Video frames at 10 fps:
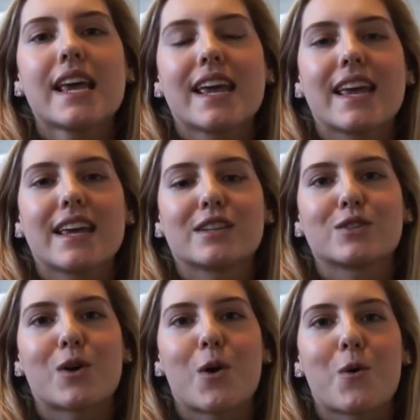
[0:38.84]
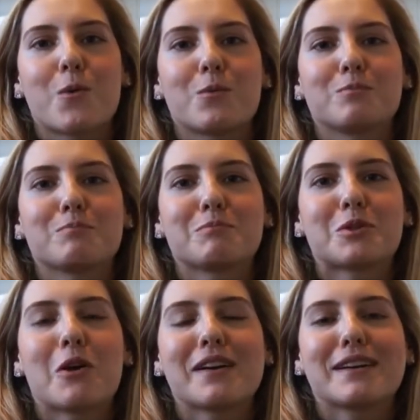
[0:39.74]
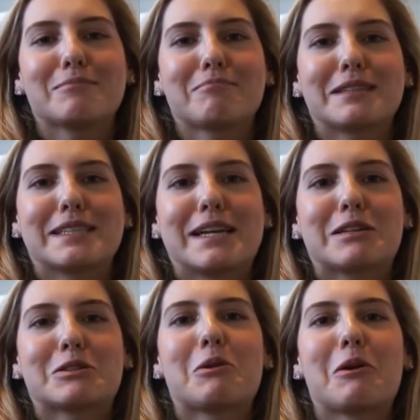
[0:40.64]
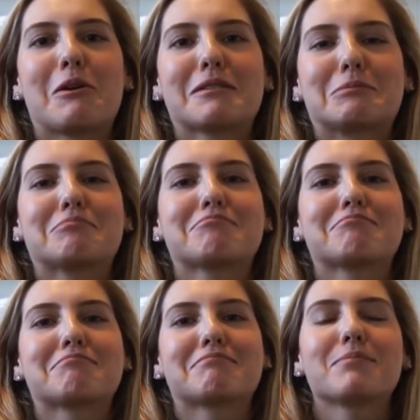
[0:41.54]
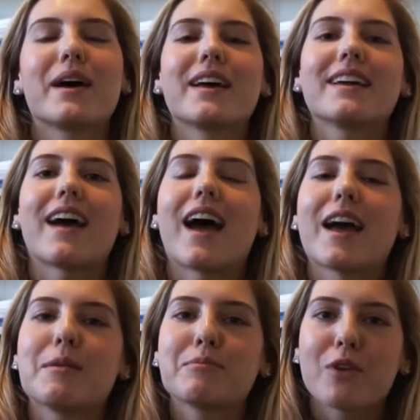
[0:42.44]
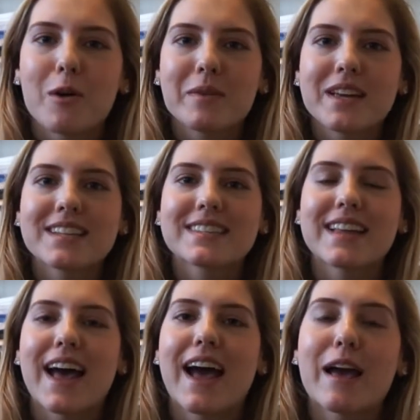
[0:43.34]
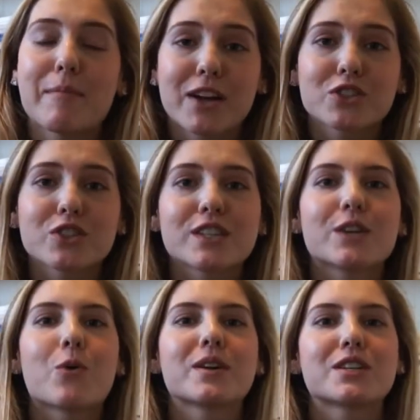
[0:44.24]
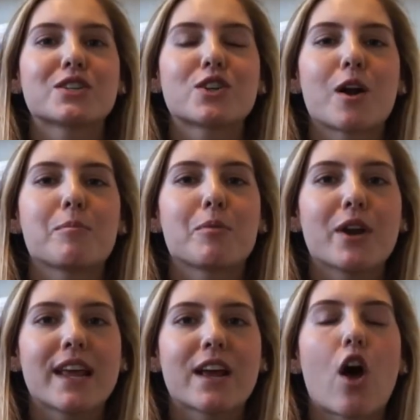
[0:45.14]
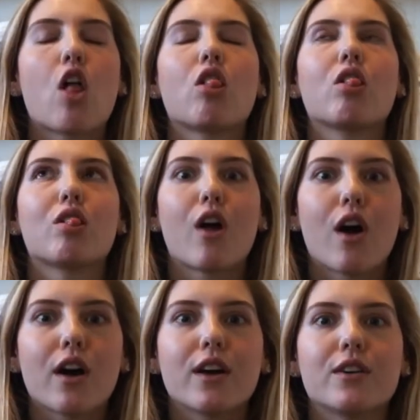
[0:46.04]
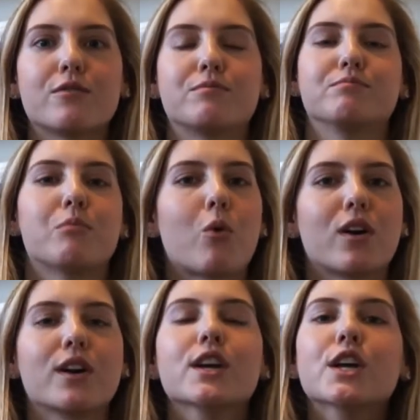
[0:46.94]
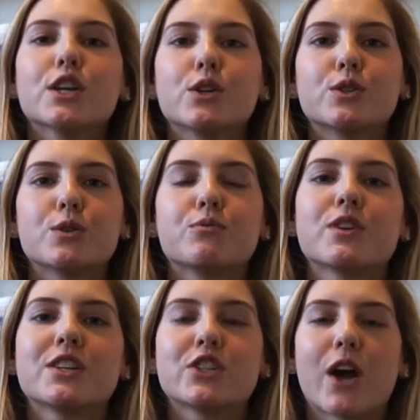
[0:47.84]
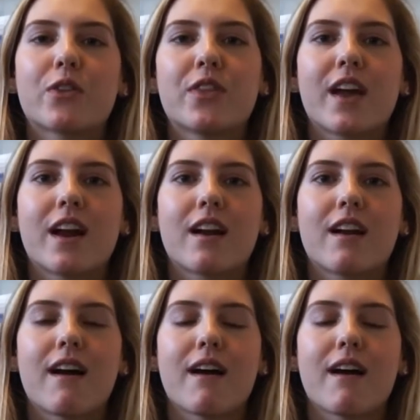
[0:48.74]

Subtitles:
and so sorry it's taken so long. But I promise that I'm actually going to start putting a lot of more YouTube footage out there.